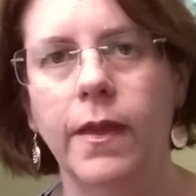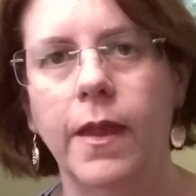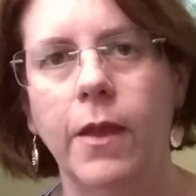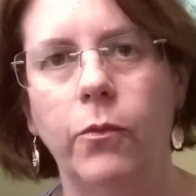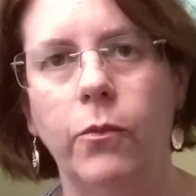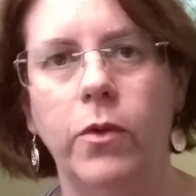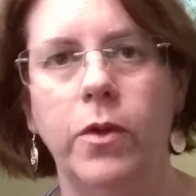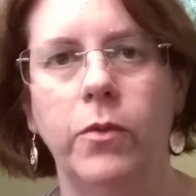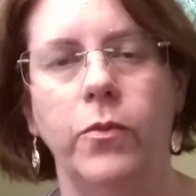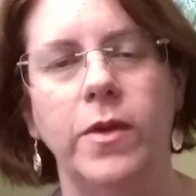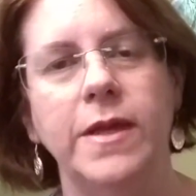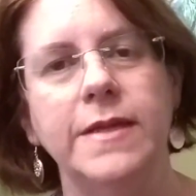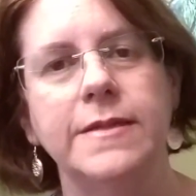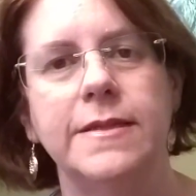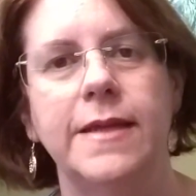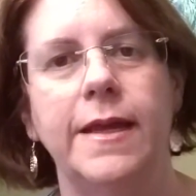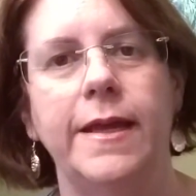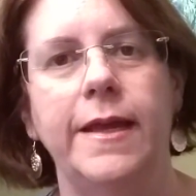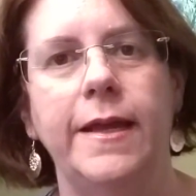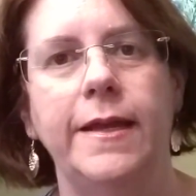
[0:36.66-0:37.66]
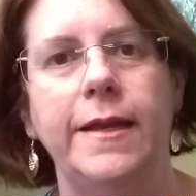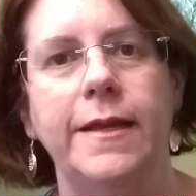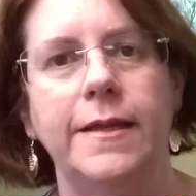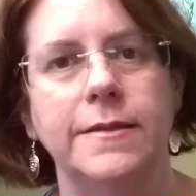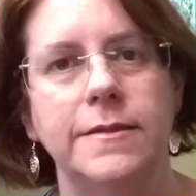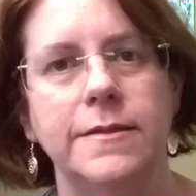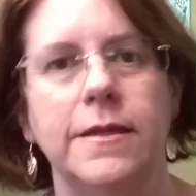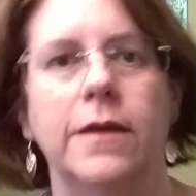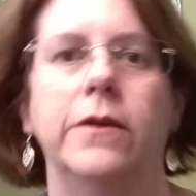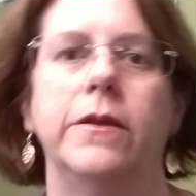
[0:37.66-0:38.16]
When we stayed in
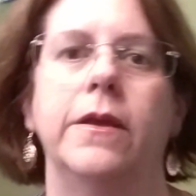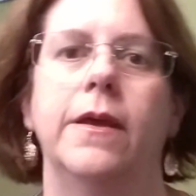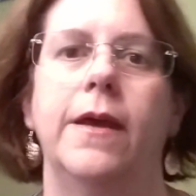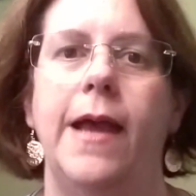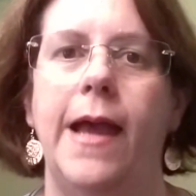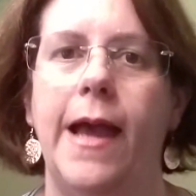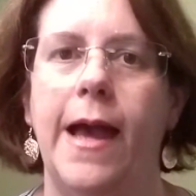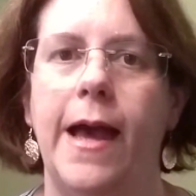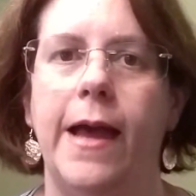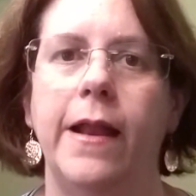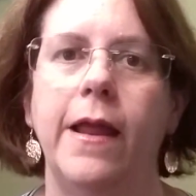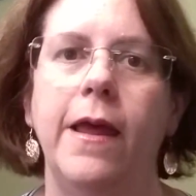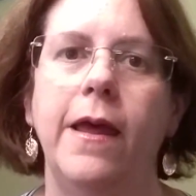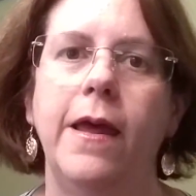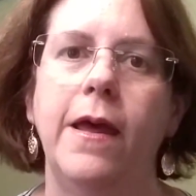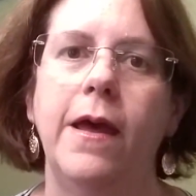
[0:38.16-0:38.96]
Celje at